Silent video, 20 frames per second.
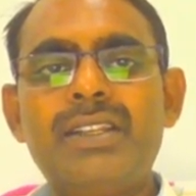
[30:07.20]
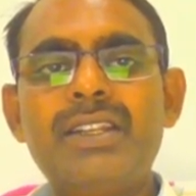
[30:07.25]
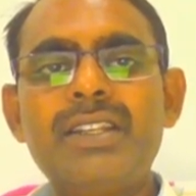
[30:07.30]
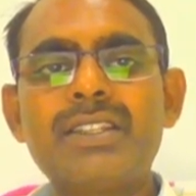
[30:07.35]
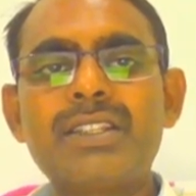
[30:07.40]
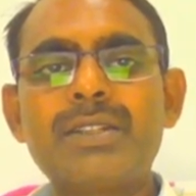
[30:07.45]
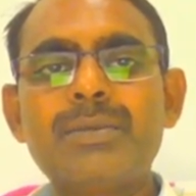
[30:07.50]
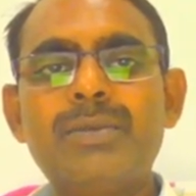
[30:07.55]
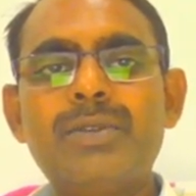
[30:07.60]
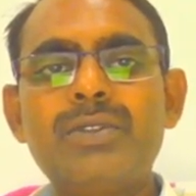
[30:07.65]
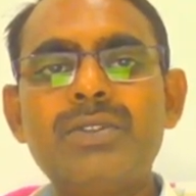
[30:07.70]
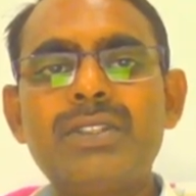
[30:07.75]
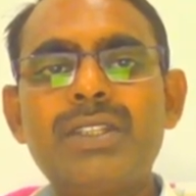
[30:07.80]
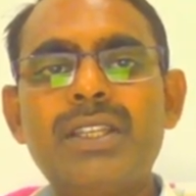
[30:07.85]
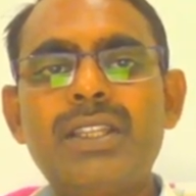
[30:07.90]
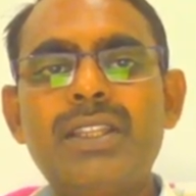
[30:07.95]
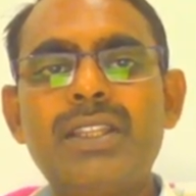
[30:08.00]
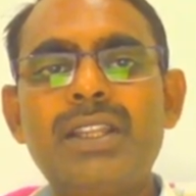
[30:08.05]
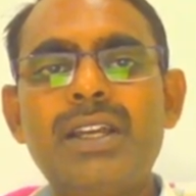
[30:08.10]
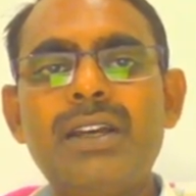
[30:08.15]
disc
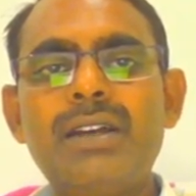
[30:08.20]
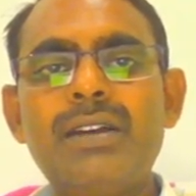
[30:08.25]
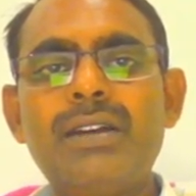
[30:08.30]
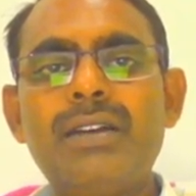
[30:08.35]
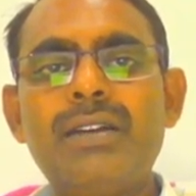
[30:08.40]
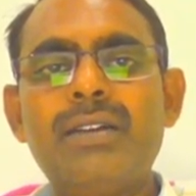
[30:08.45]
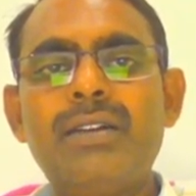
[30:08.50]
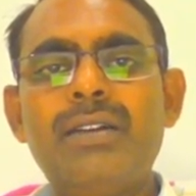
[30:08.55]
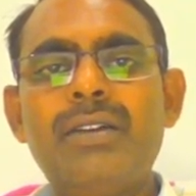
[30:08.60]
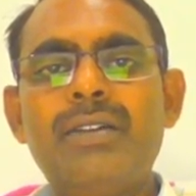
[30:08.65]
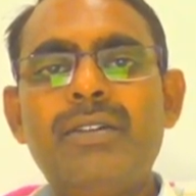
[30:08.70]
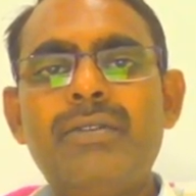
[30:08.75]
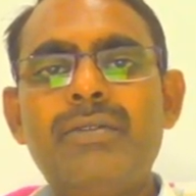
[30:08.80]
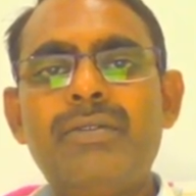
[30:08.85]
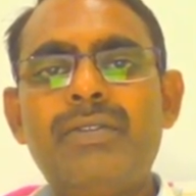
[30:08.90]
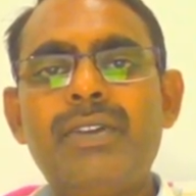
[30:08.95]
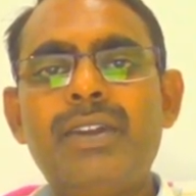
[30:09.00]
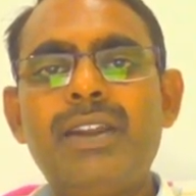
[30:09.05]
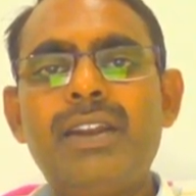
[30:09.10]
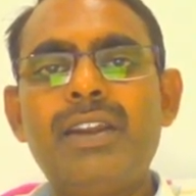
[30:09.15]
moves in the
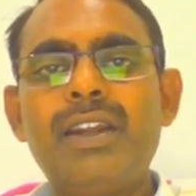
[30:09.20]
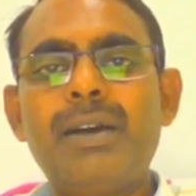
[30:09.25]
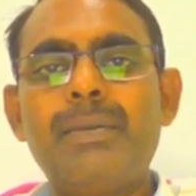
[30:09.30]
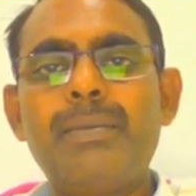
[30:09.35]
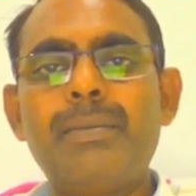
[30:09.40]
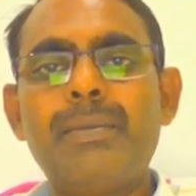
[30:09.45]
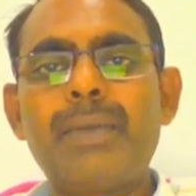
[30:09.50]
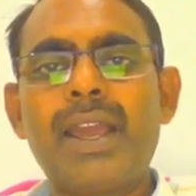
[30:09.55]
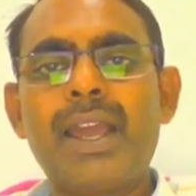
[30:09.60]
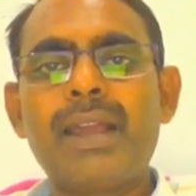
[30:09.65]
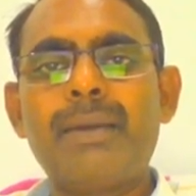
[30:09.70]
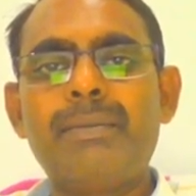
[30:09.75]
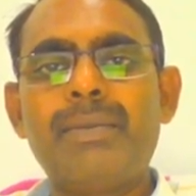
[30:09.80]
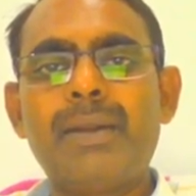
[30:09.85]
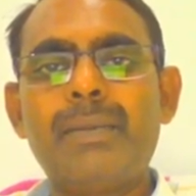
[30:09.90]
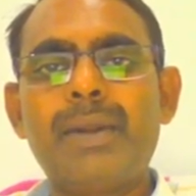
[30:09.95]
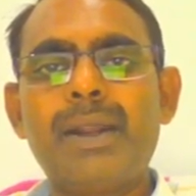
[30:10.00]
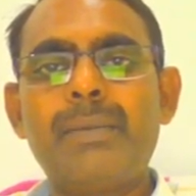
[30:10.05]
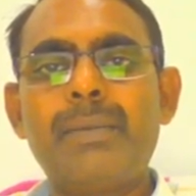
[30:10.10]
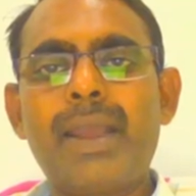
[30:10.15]
field of
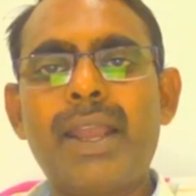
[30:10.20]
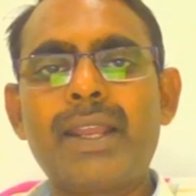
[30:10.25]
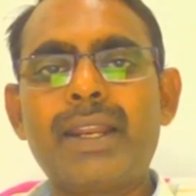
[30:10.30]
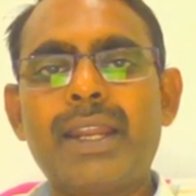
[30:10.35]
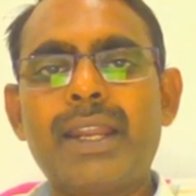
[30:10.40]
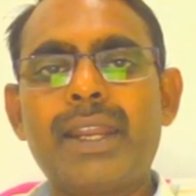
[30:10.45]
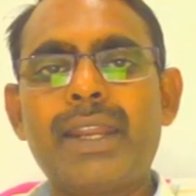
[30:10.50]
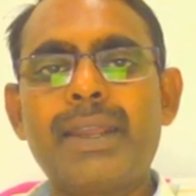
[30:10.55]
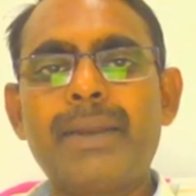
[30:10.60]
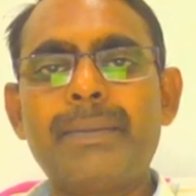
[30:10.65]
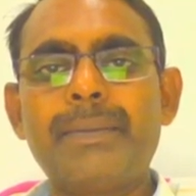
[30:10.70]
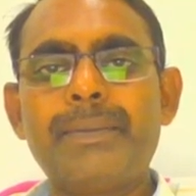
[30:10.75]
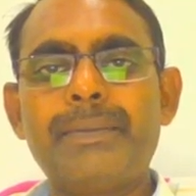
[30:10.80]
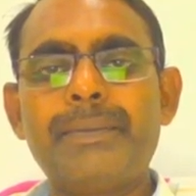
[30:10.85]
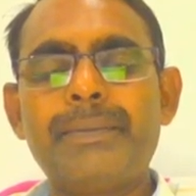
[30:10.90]
permanent magnet.